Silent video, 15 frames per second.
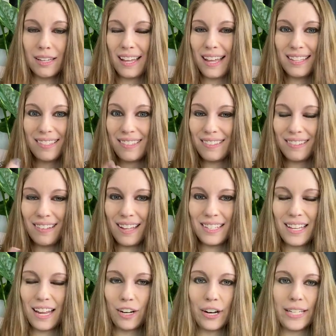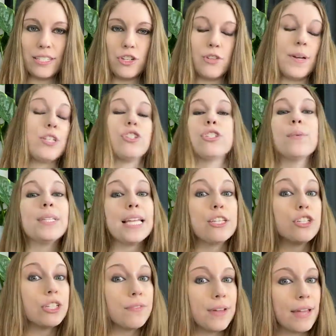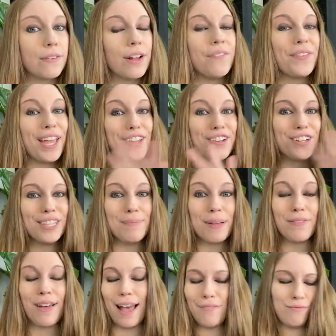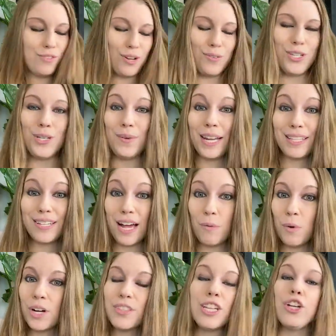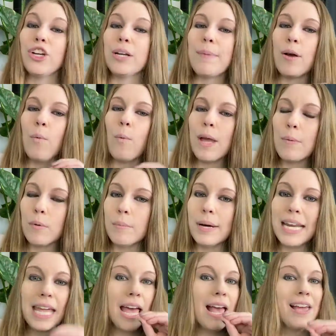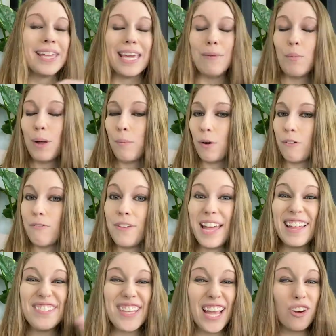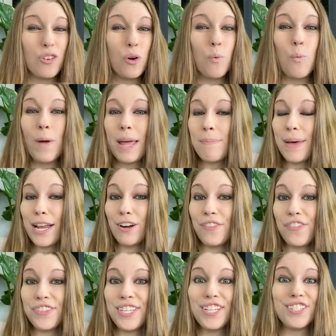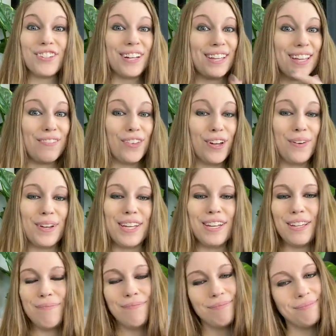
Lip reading: It's not a great situation. So unless you're the favorite and you're in the big five, don't do it. It's not worth it. You're going to make way more money, get way more fans, and grow way better in this industry if you go indie.